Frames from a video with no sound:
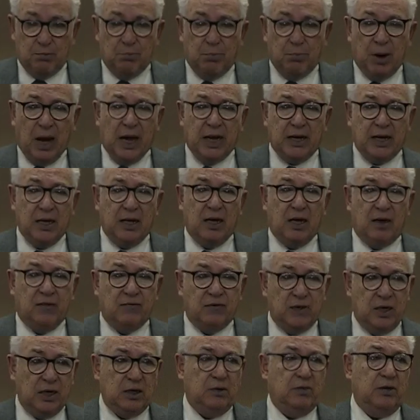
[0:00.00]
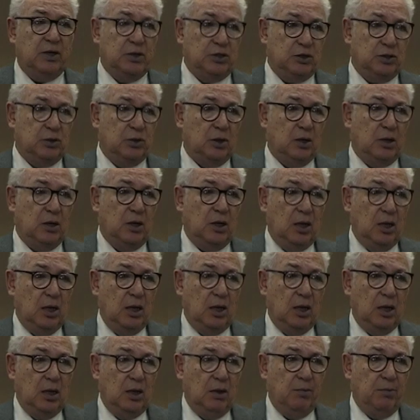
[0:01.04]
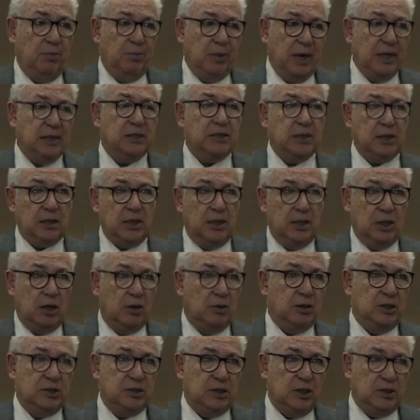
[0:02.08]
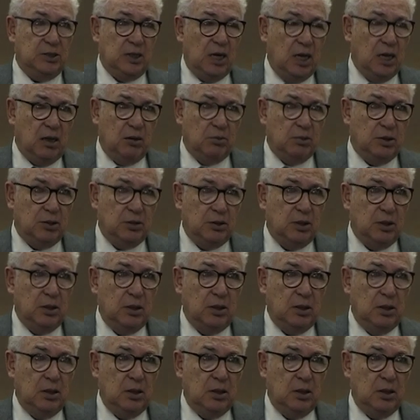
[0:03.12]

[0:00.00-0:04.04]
body of literature, basically known as the Talmud.